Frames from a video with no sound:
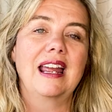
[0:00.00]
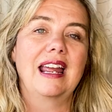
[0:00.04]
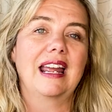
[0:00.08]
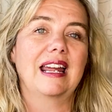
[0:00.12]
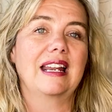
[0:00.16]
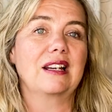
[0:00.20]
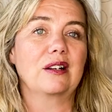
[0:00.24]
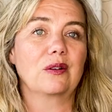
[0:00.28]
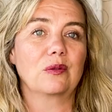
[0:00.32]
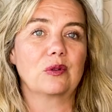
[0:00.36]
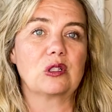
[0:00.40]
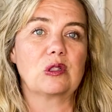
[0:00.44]

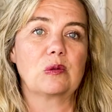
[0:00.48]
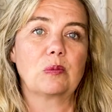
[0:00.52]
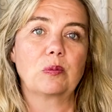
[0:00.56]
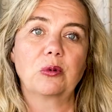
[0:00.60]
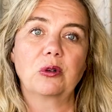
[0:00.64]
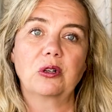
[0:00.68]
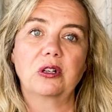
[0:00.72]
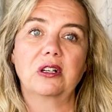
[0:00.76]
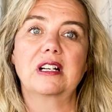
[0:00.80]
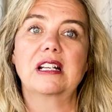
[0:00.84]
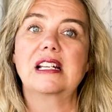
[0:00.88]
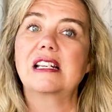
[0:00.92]
and it was
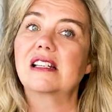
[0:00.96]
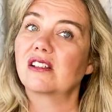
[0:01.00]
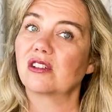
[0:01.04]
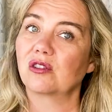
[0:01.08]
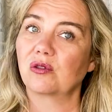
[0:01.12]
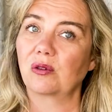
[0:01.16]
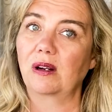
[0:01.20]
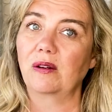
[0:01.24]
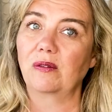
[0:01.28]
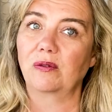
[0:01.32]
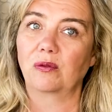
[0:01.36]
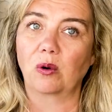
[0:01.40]
pretty
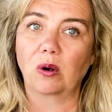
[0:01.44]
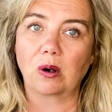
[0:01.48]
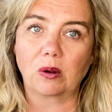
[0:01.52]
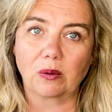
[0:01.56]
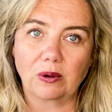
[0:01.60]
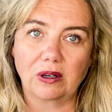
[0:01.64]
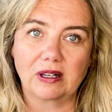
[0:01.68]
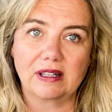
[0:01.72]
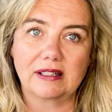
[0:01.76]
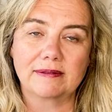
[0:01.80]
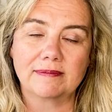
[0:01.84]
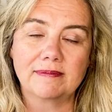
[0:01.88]

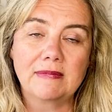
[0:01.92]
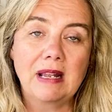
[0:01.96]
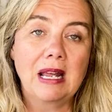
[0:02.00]
straightforward.